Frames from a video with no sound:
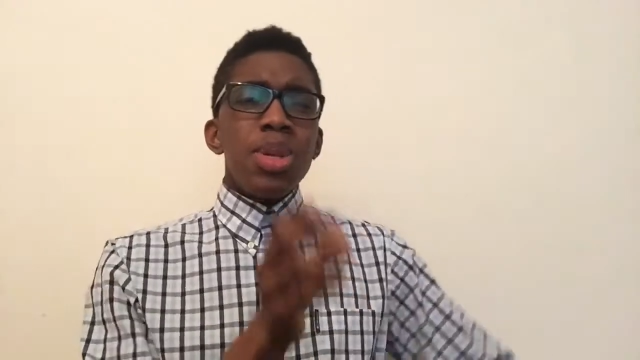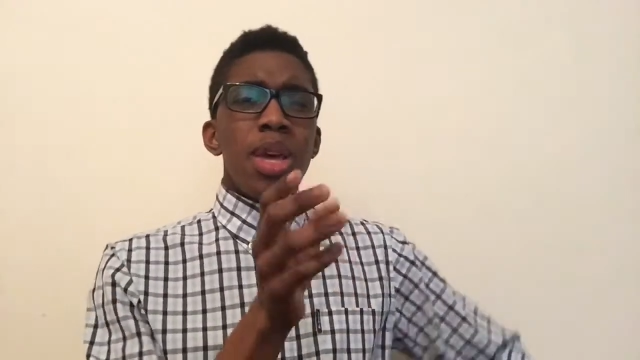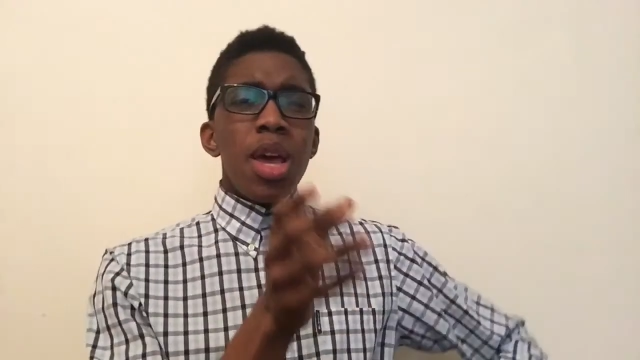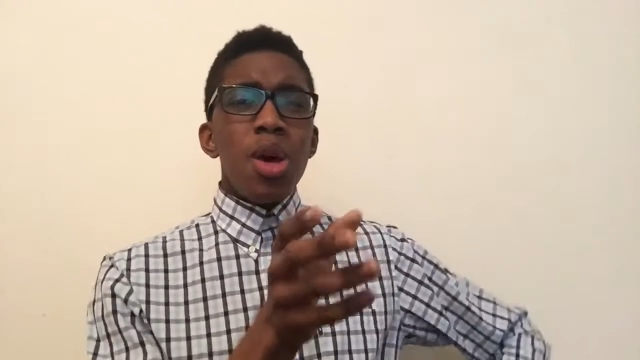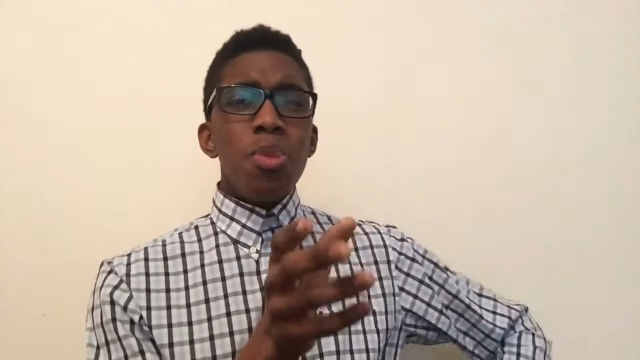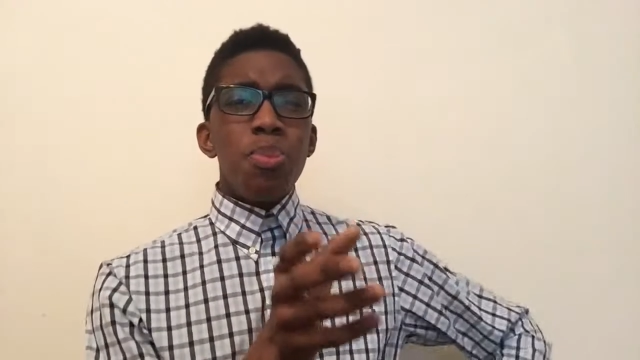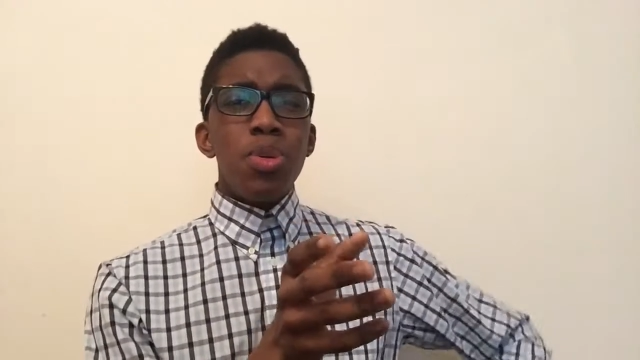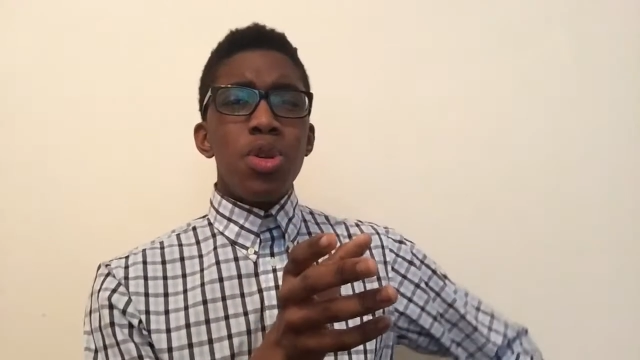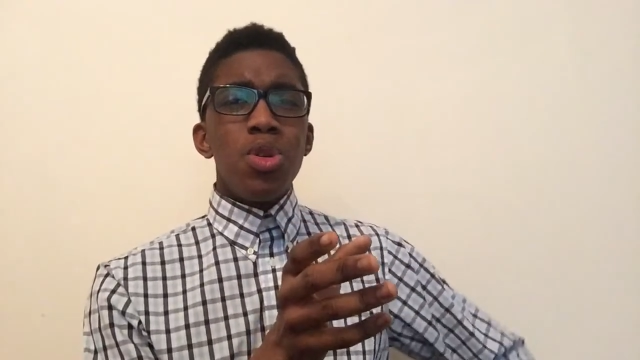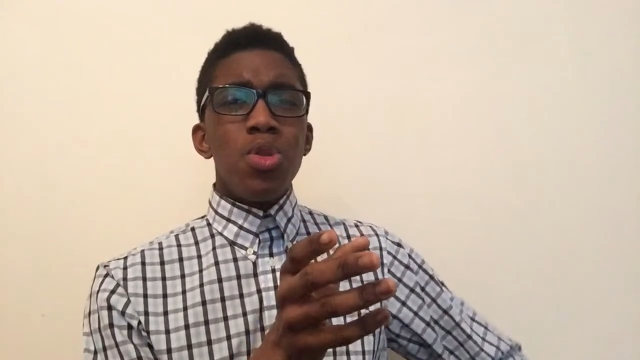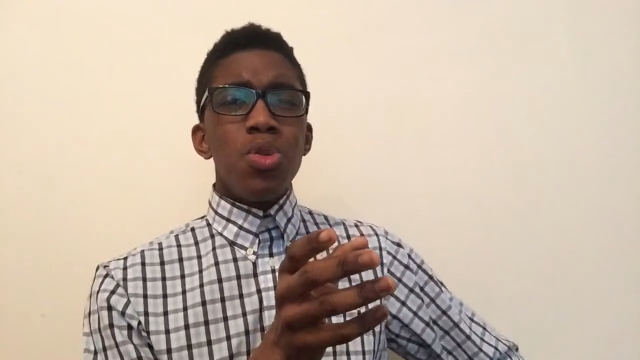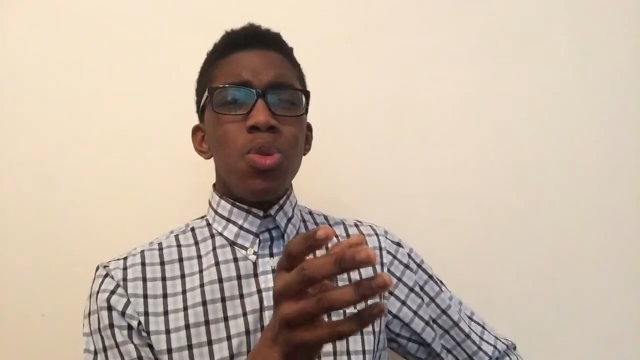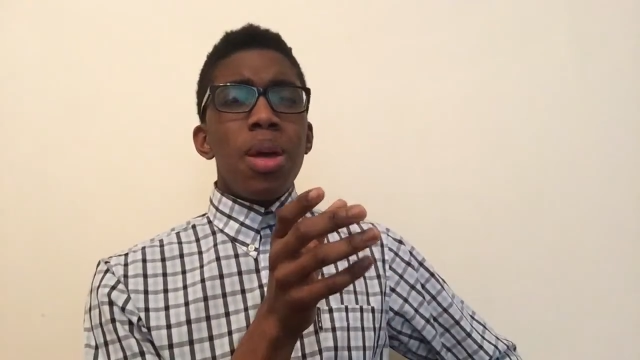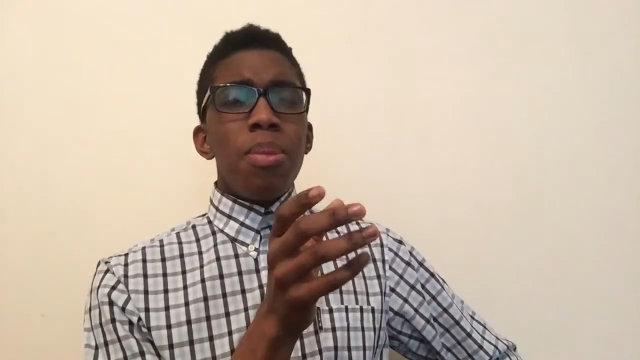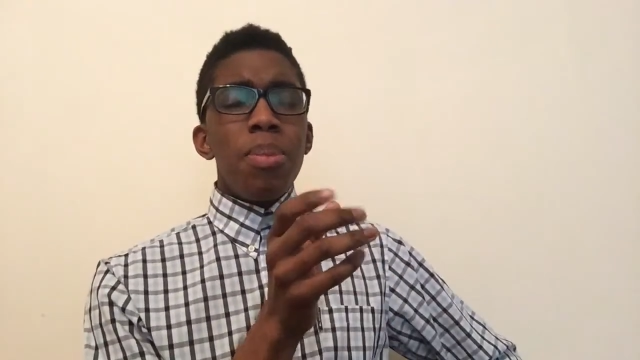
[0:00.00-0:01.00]
to help
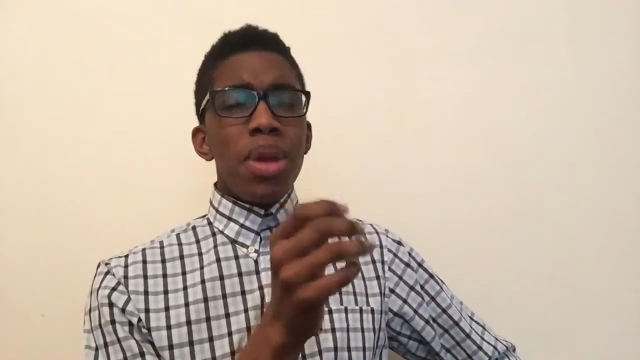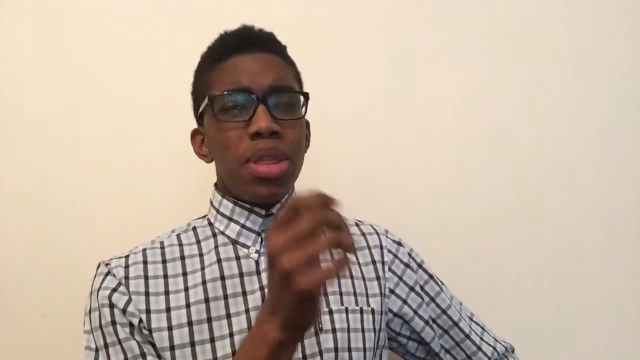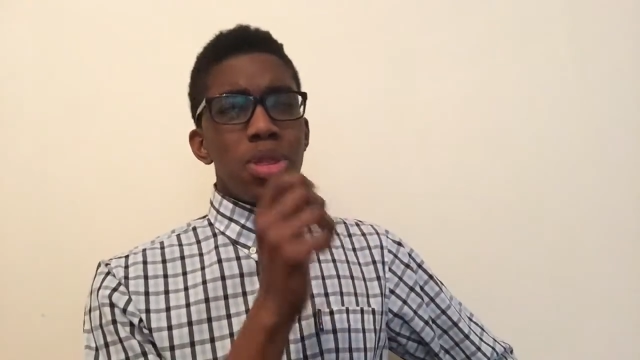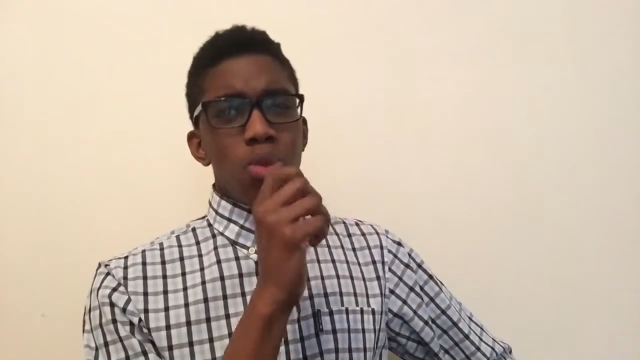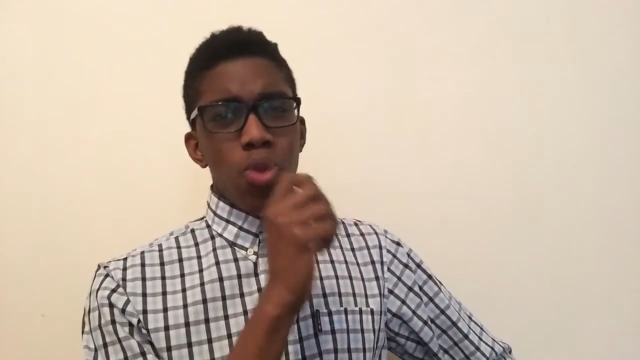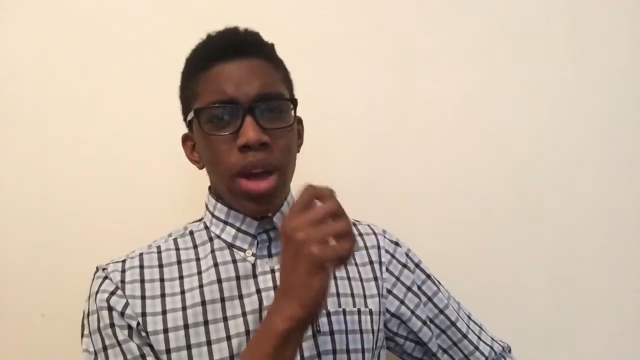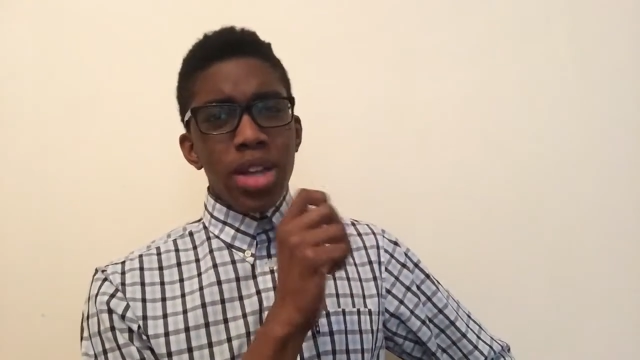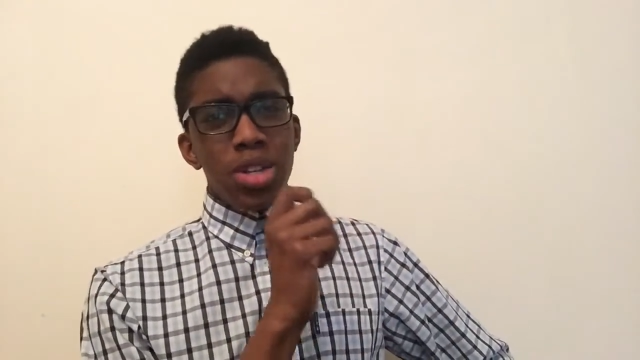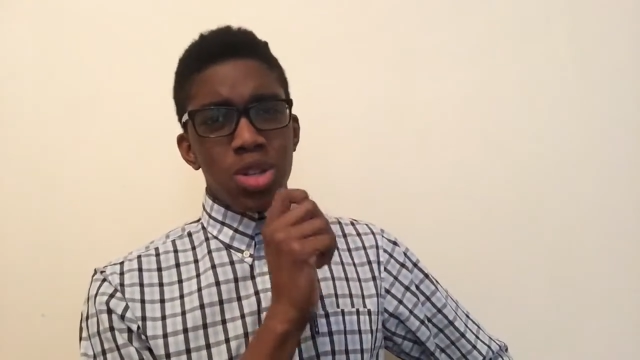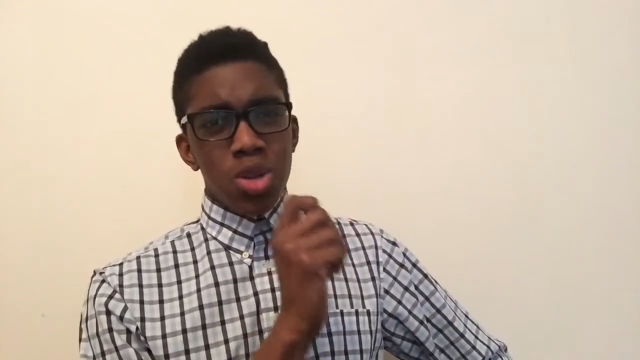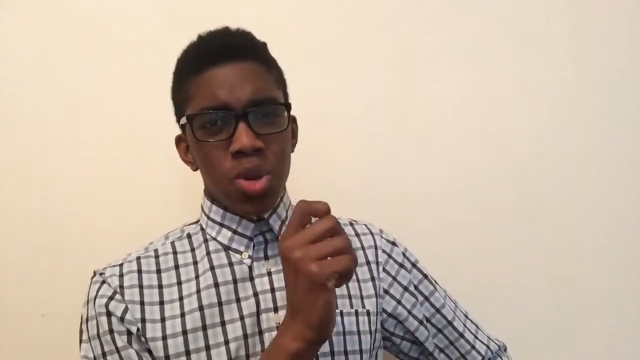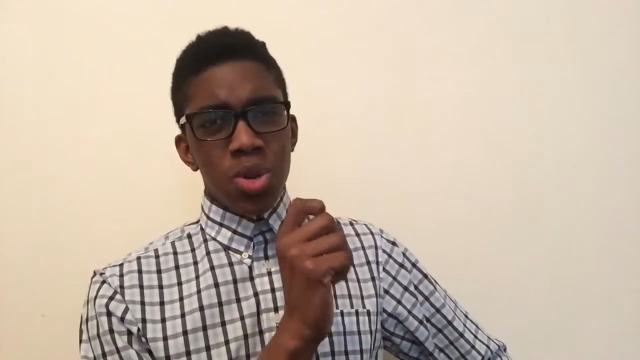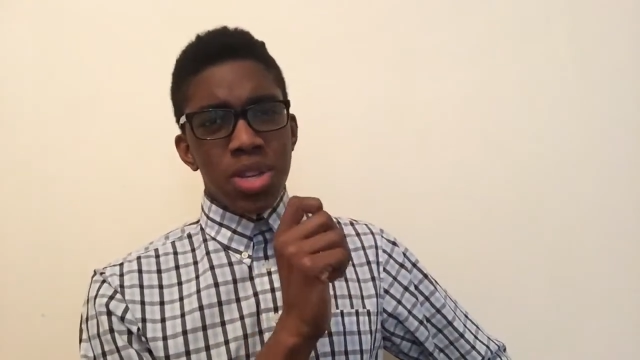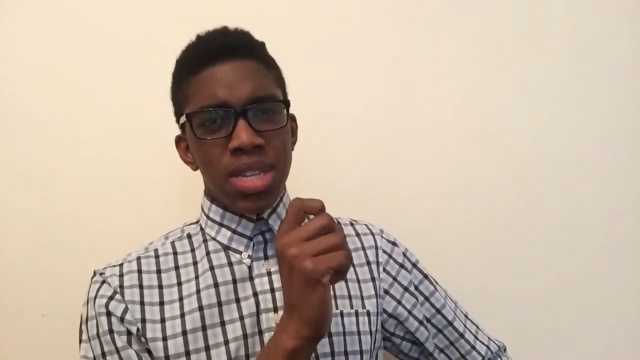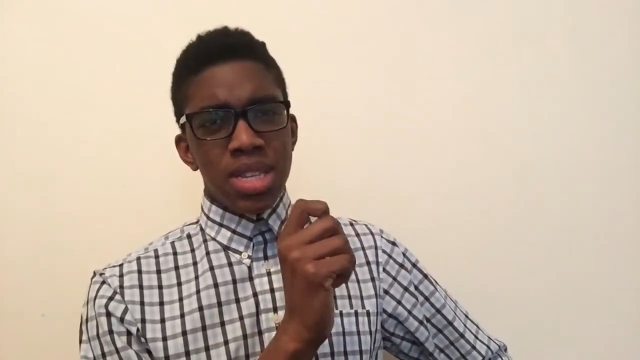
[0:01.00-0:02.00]
you make the right
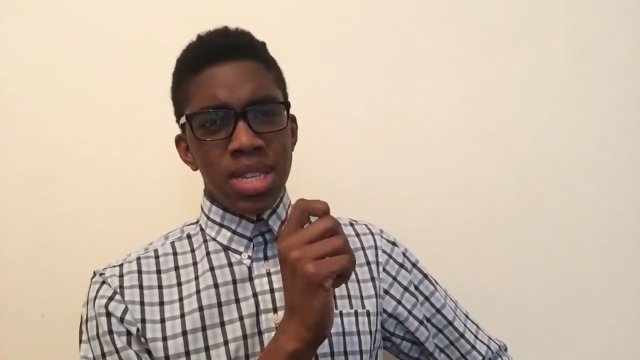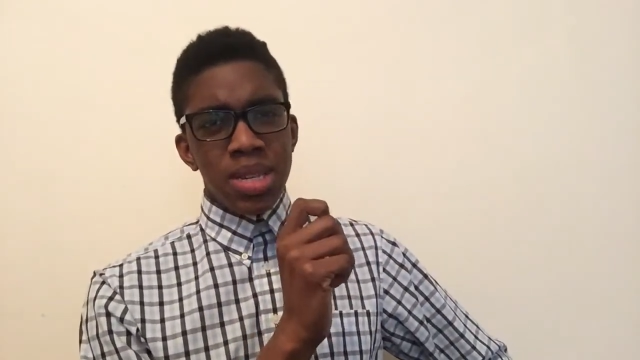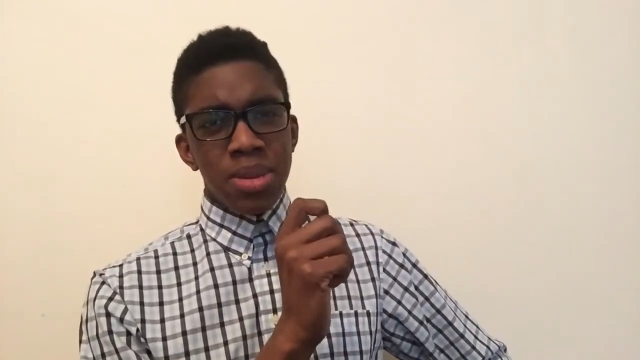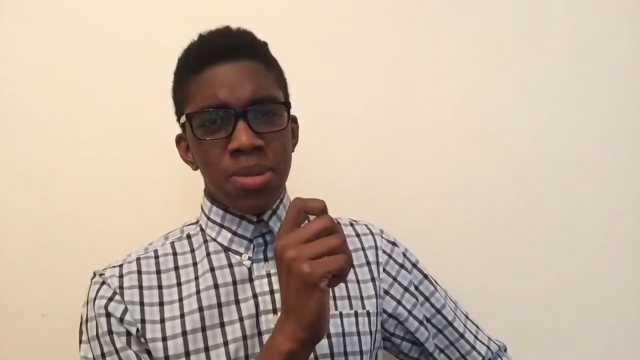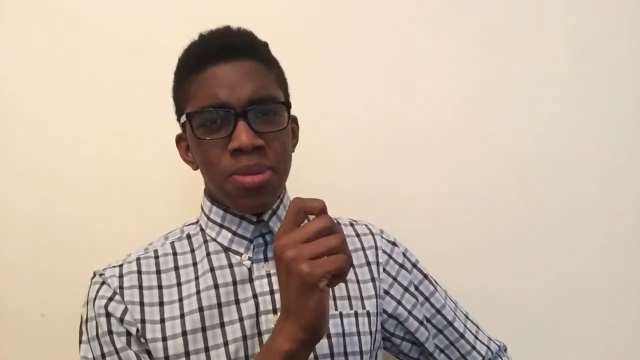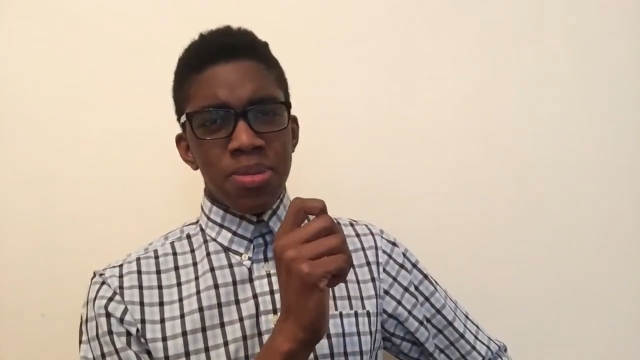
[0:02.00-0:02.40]
choice.